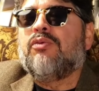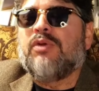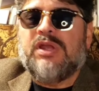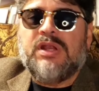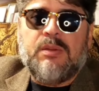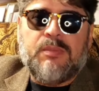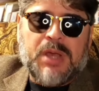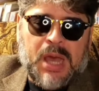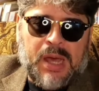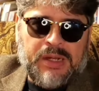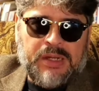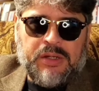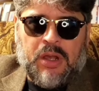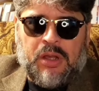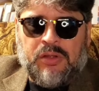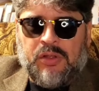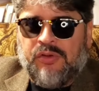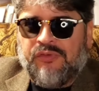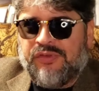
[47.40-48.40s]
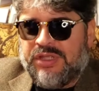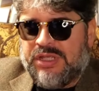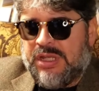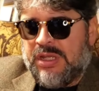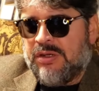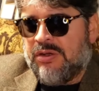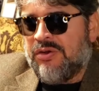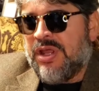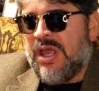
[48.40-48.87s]
read about it all over
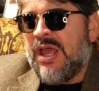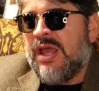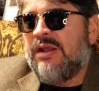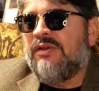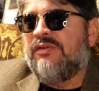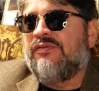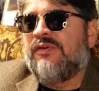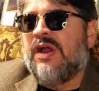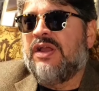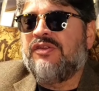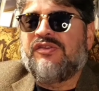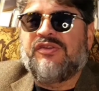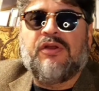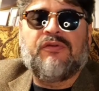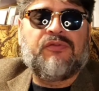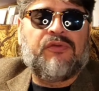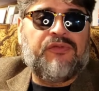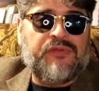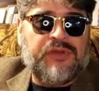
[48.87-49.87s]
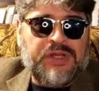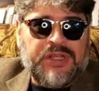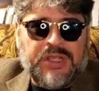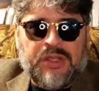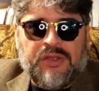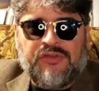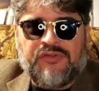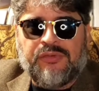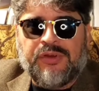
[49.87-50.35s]
the internet and find several
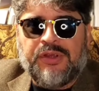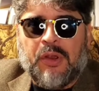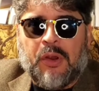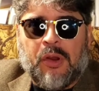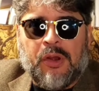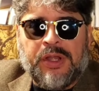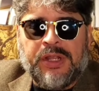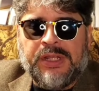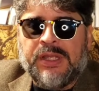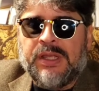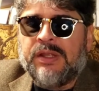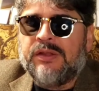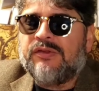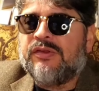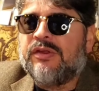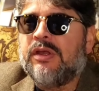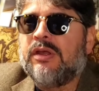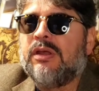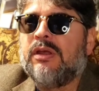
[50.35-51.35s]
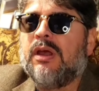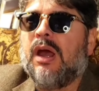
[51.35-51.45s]
videos regarding it.